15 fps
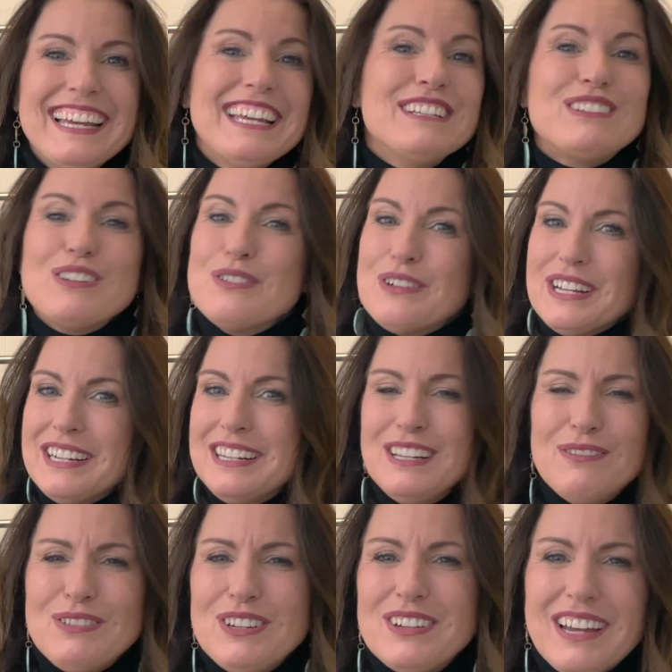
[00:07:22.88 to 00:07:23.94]
Do any
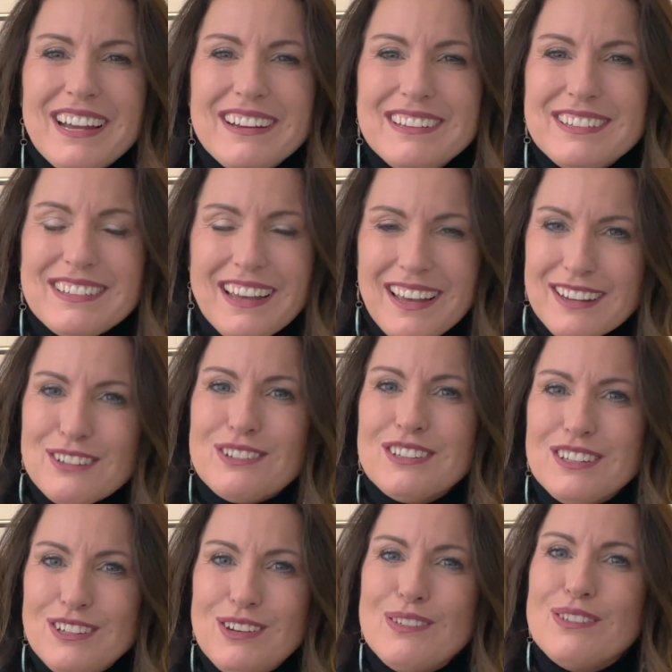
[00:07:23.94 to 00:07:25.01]
of you guys
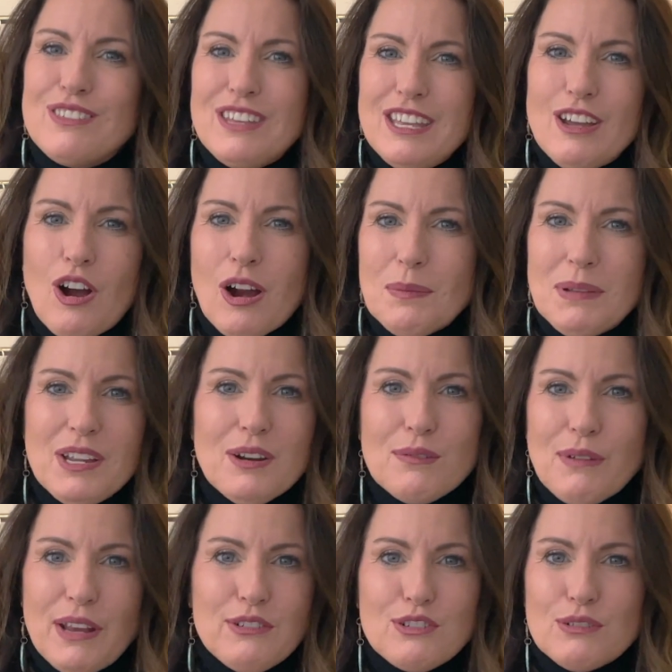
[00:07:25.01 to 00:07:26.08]
actually use the Army or
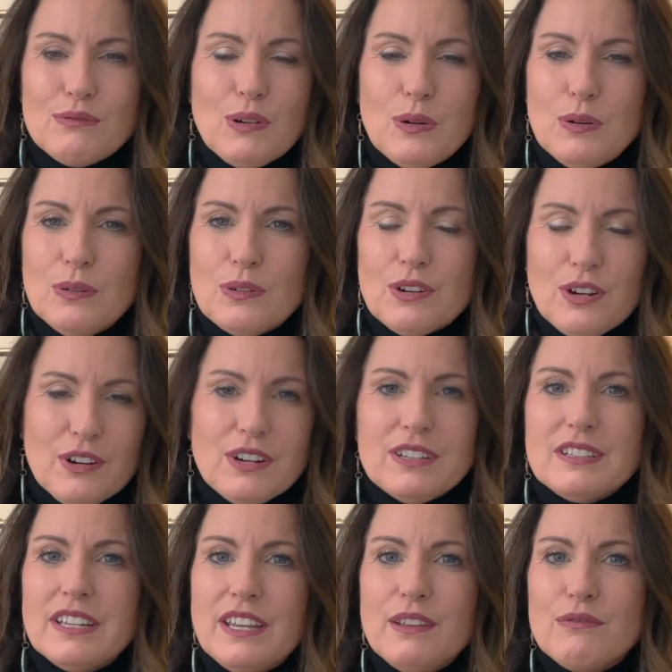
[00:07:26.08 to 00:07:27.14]
Ranger roll
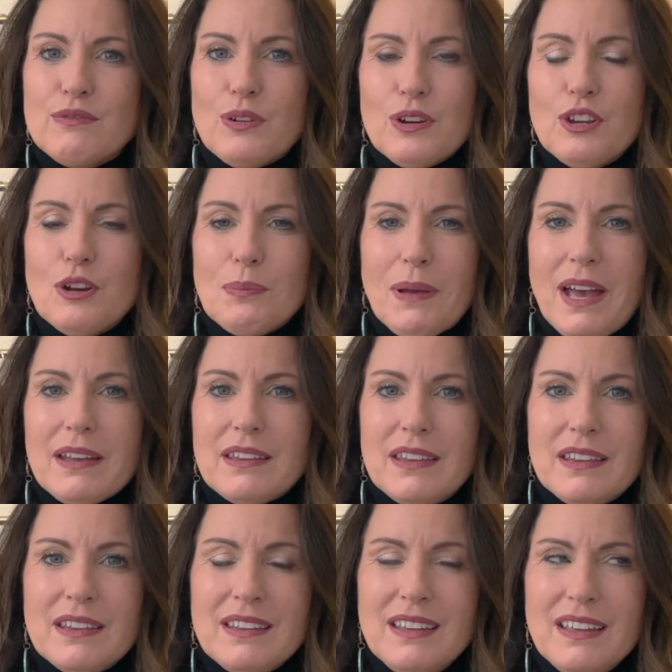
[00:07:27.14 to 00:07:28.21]
currently for your
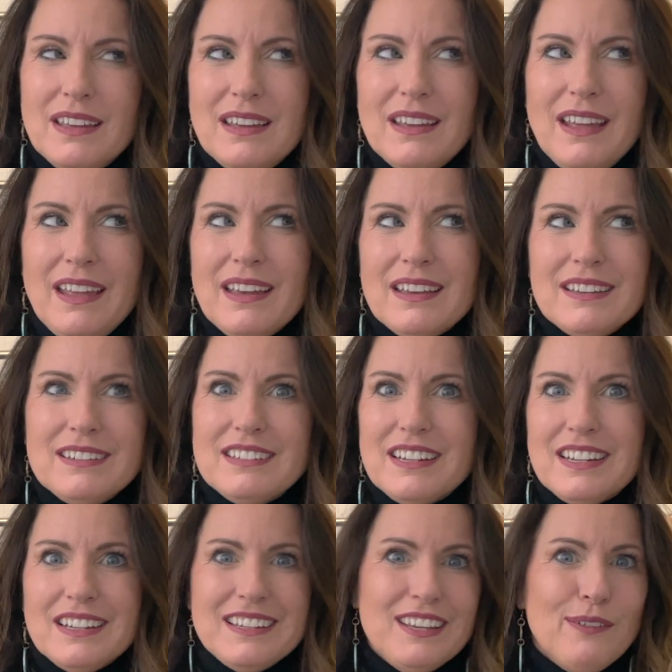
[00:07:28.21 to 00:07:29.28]
packing? And
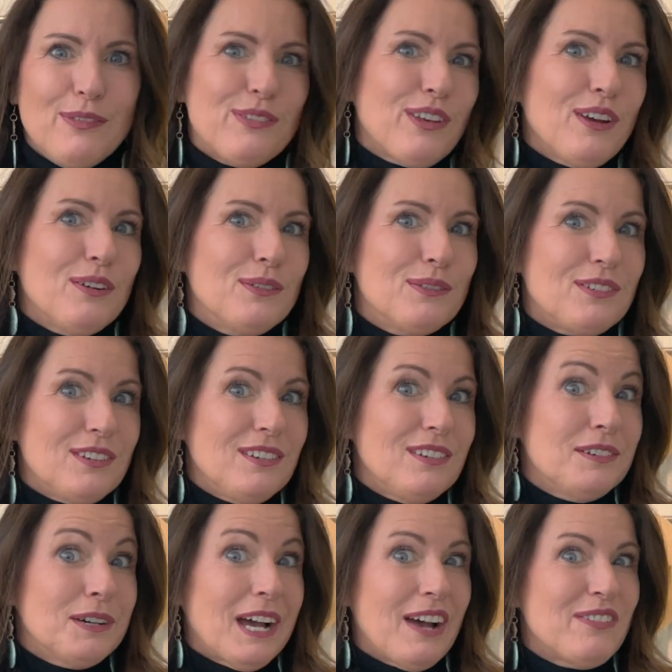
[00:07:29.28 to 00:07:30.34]
if so, do
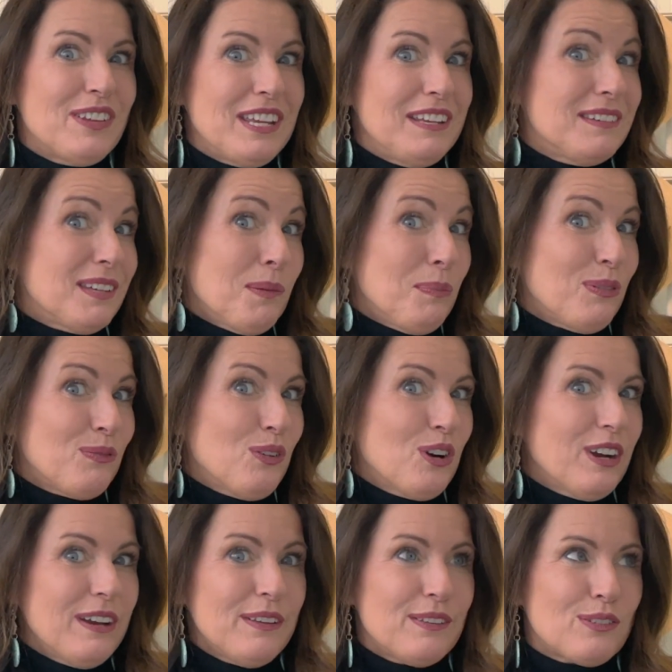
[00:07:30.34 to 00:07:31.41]
you have any tips
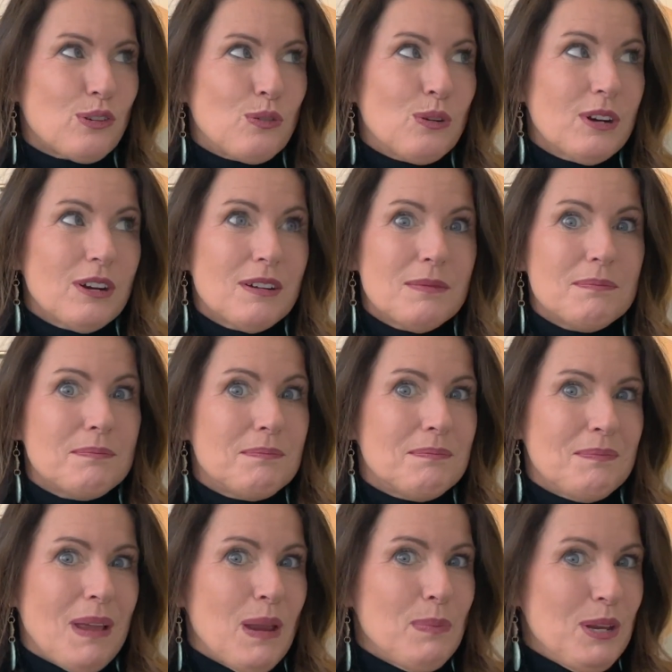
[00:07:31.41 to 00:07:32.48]
for us, or
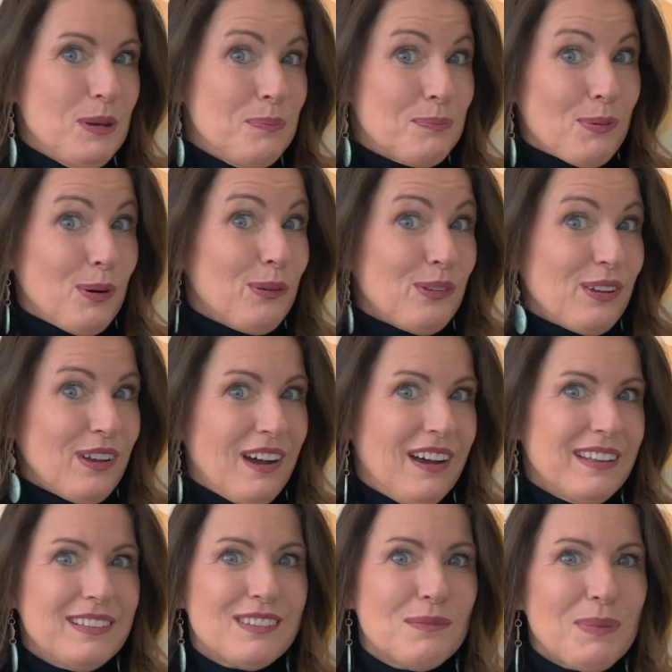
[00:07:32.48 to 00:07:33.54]
maybe pros and
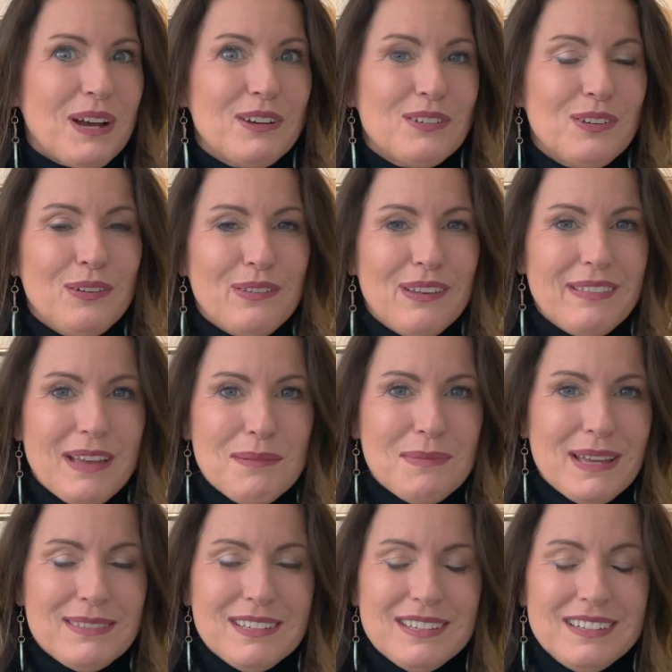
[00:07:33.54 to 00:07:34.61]
cons about using that
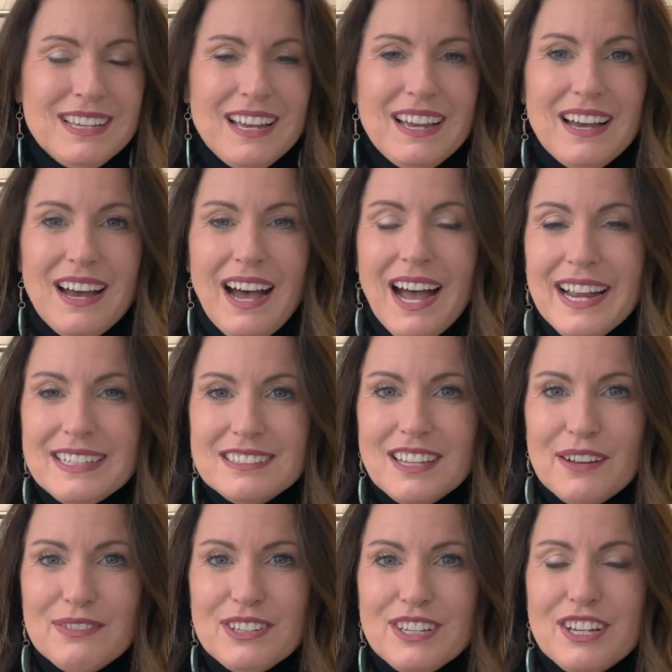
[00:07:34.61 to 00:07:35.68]
method? I'd
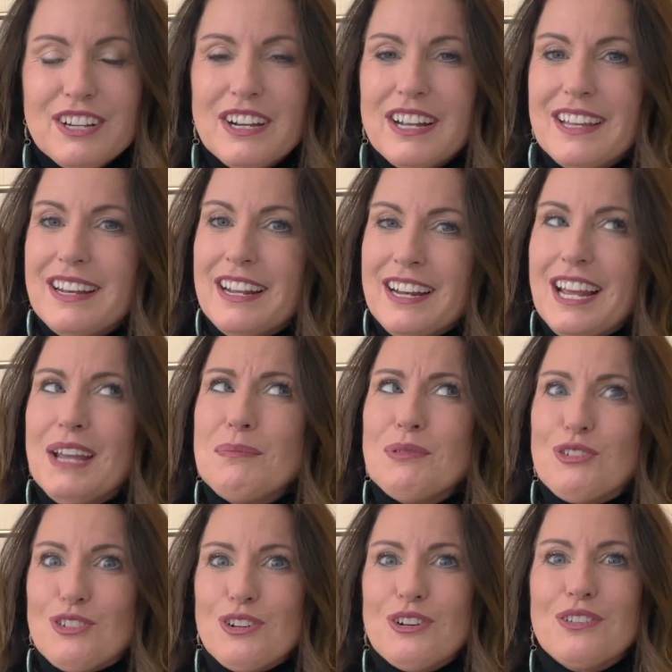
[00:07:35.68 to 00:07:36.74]
love to hear it, and I'm
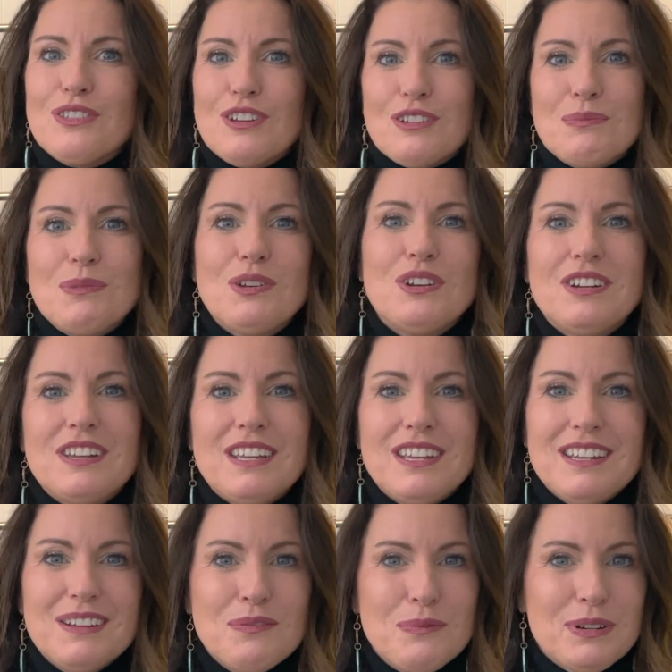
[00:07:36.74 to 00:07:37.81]
sure the
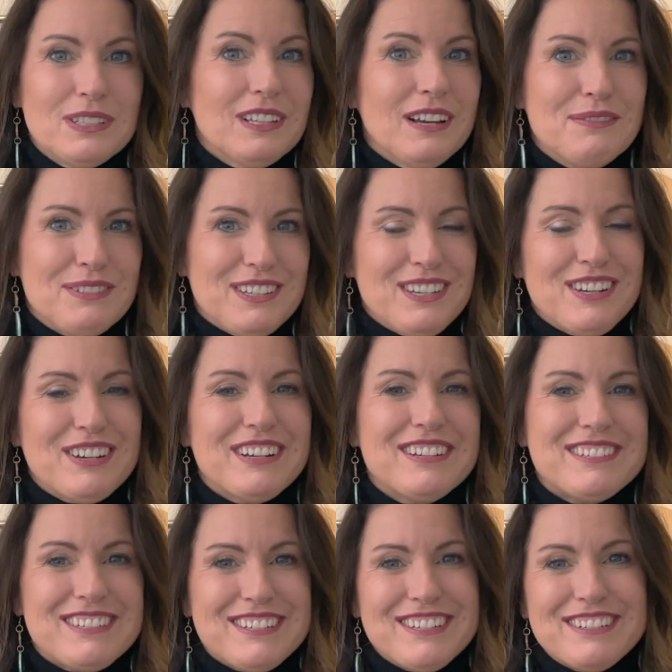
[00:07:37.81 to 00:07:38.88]
community would love to hear
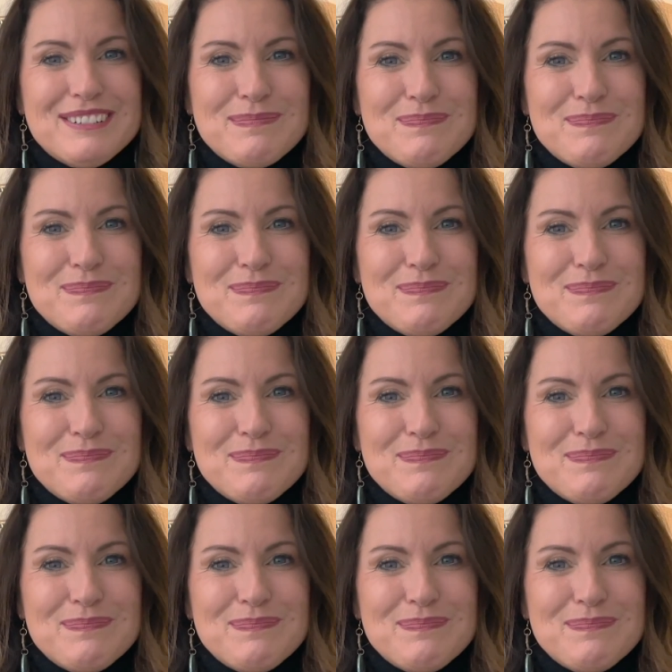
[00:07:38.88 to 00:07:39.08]
it too.